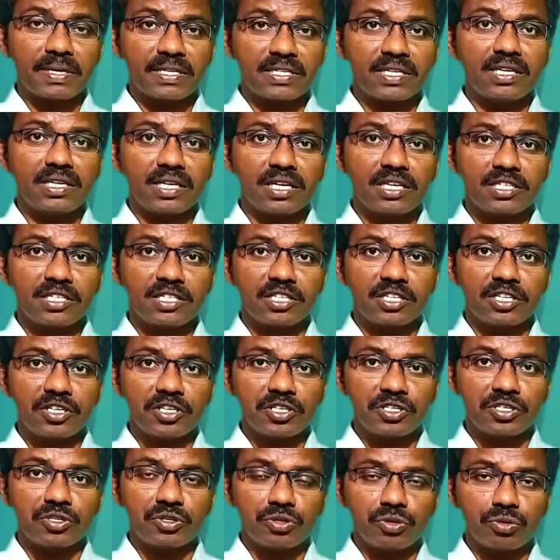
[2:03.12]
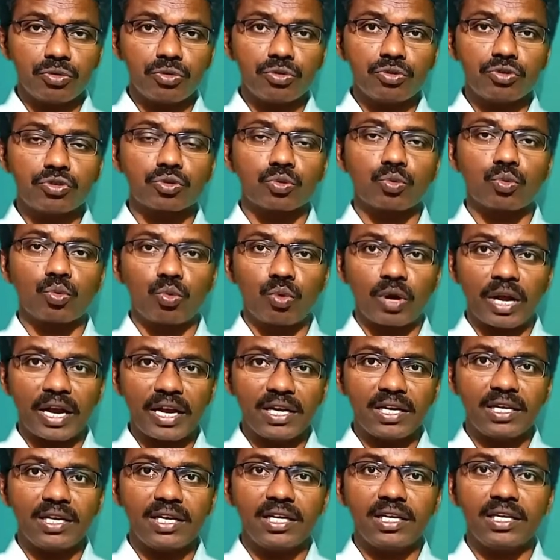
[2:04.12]
present tense is used
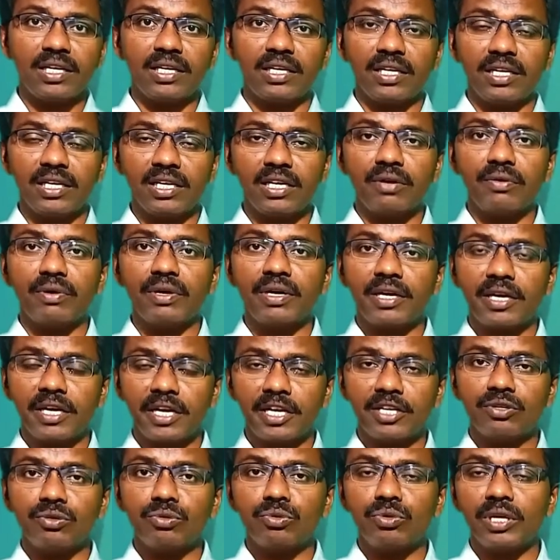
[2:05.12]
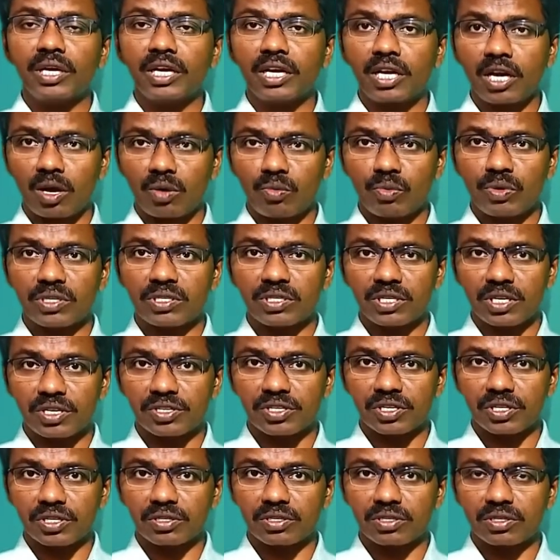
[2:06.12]
widely in our day-to-day
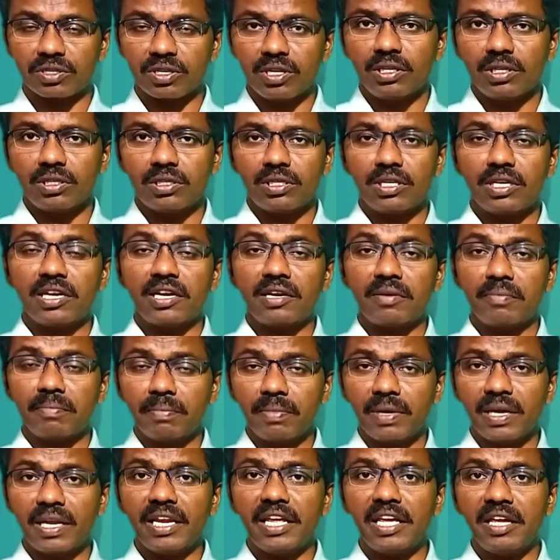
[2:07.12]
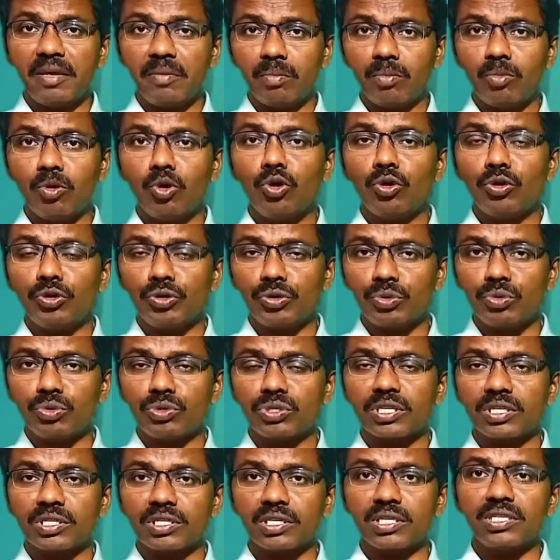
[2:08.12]
conversations. There are many more
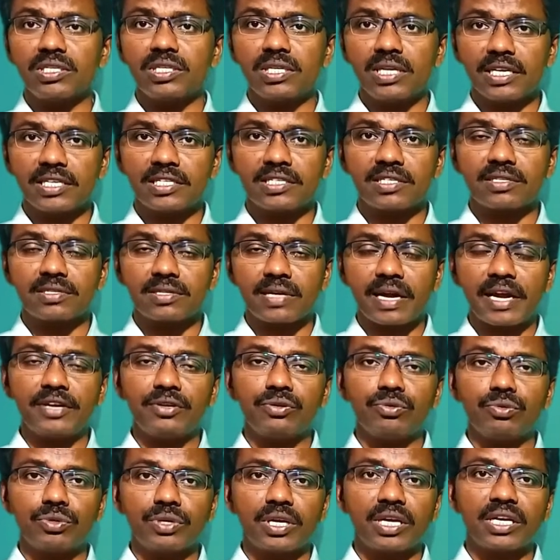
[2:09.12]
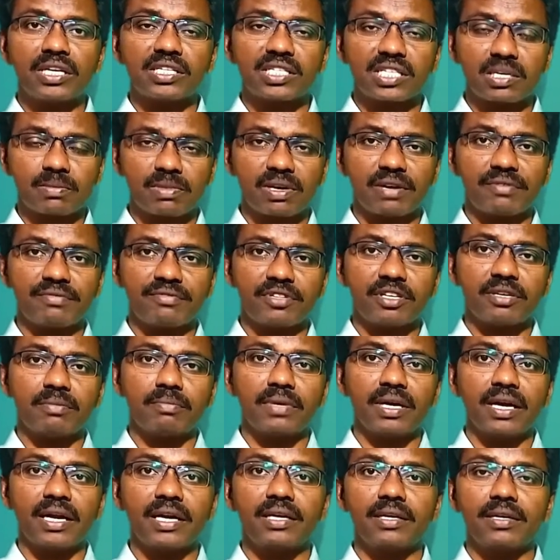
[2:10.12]
usages. Let's try to take some of
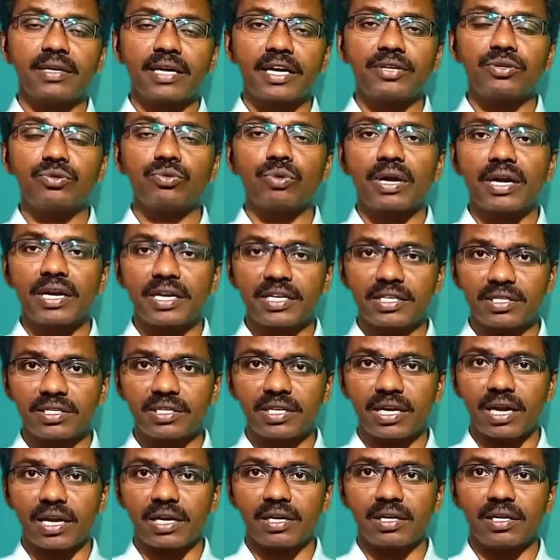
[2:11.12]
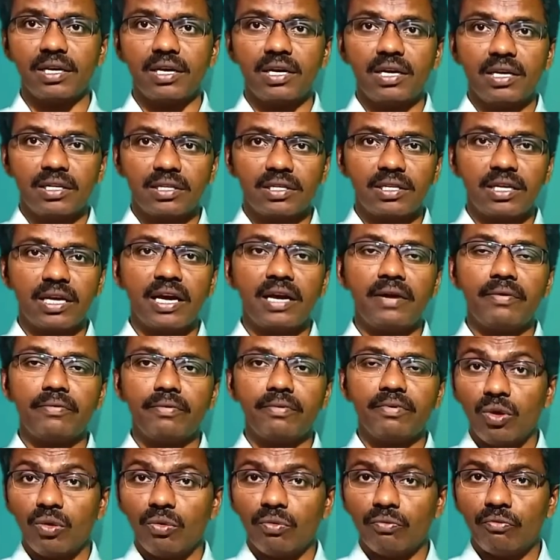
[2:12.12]
them and try to understand.
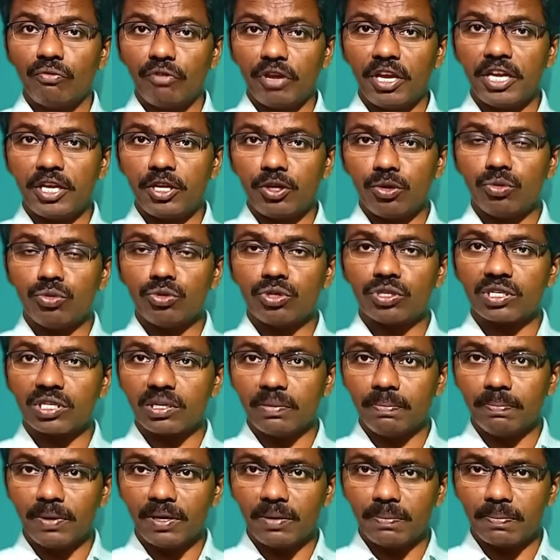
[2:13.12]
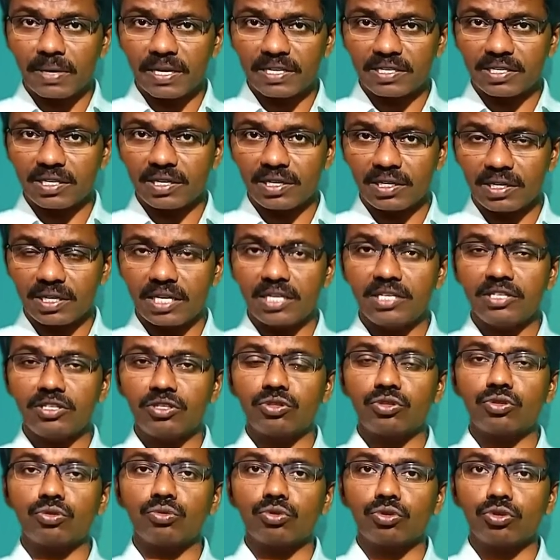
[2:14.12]
There we use simple present
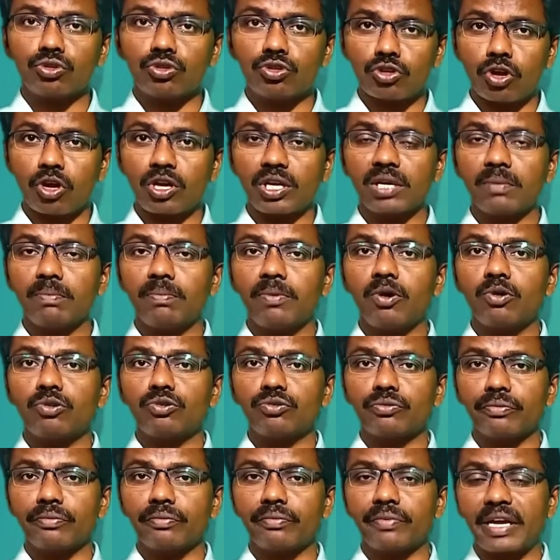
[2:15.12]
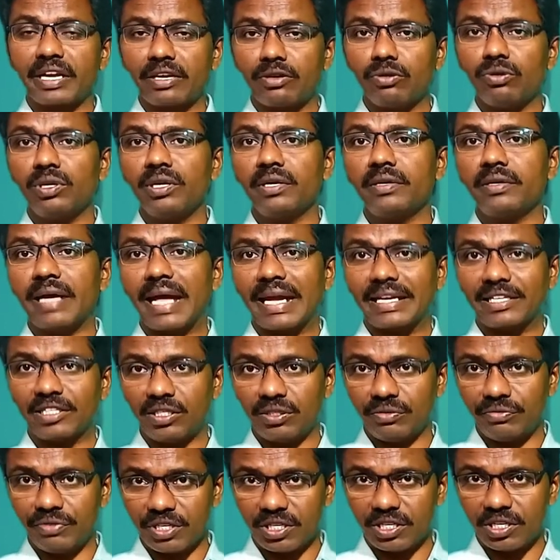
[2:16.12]
tense to talk about regular
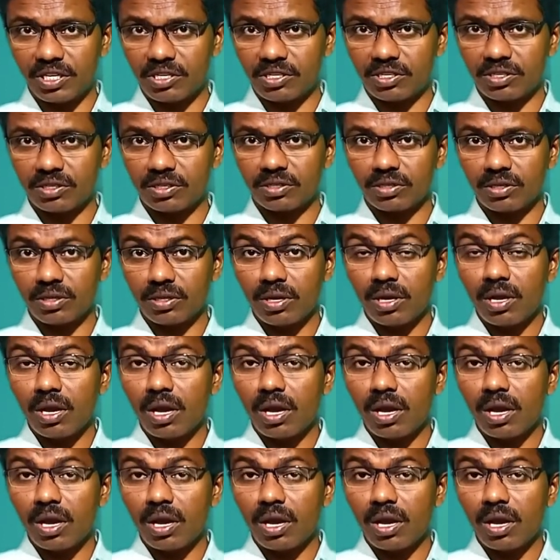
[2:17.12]
activities